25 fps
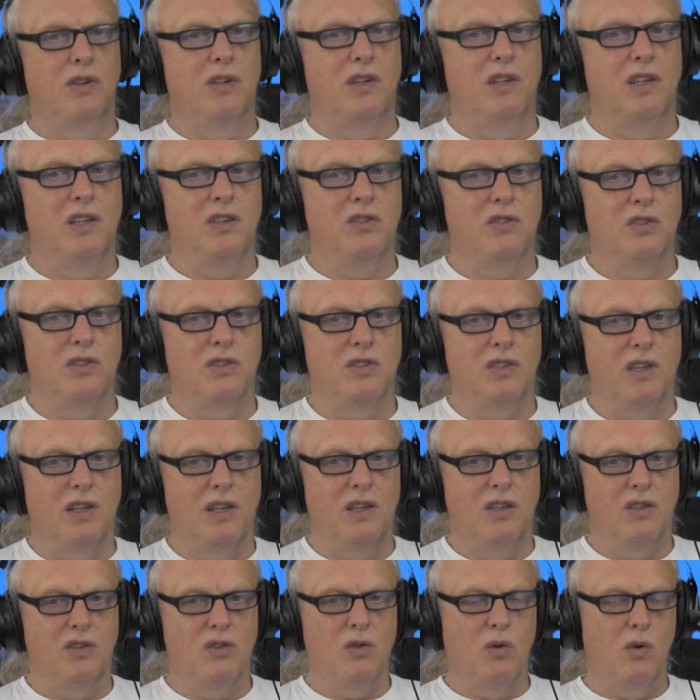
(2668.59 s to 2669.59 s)

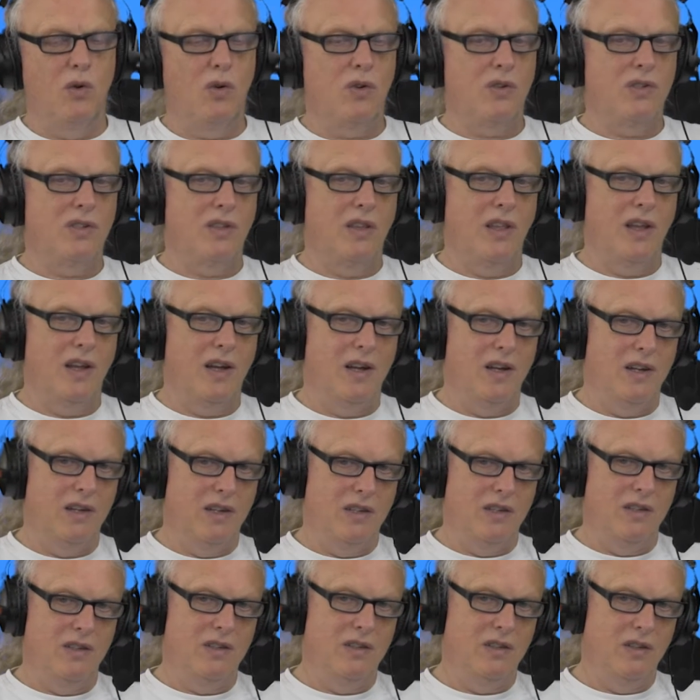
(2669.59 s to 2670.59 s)
interesting talks there
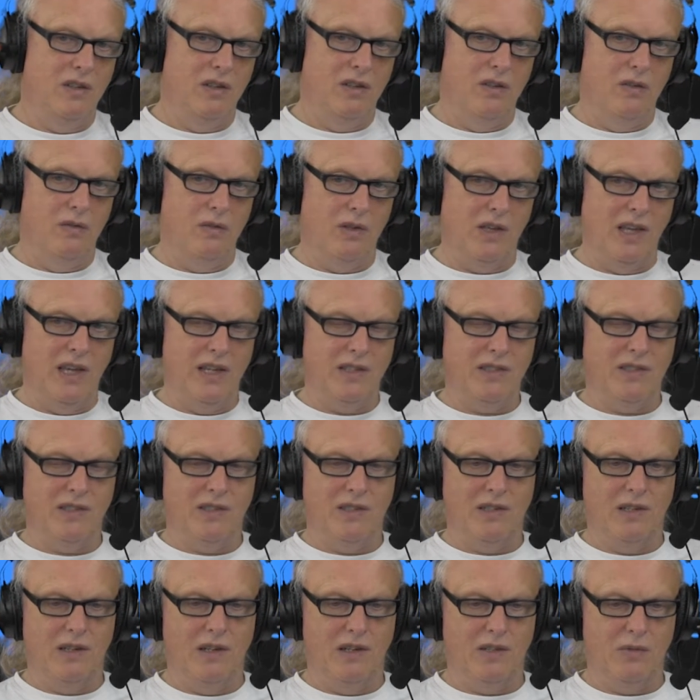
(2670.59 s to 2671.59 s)
and
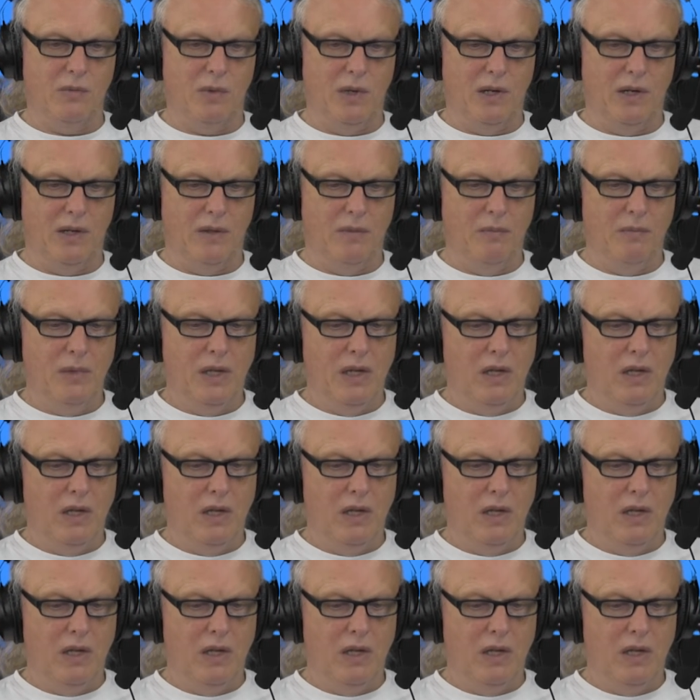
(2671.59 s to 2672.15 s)
guests as well.